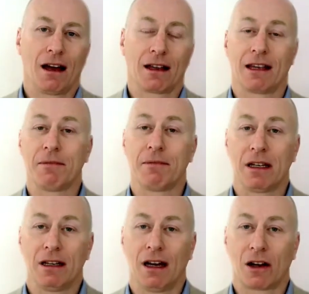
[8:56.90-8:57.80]
Give
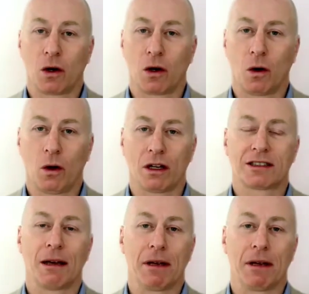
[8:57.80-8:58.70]
me a call,
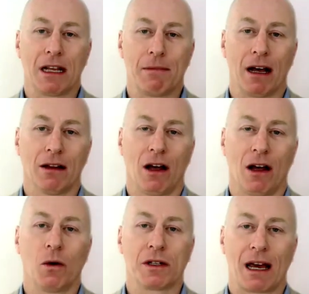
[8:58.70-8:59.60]
send me an email,
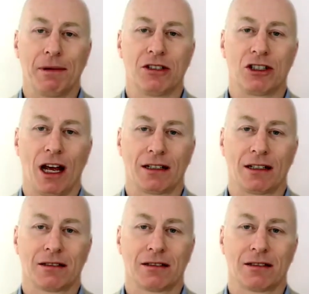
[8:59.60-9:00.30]
always happy to chat.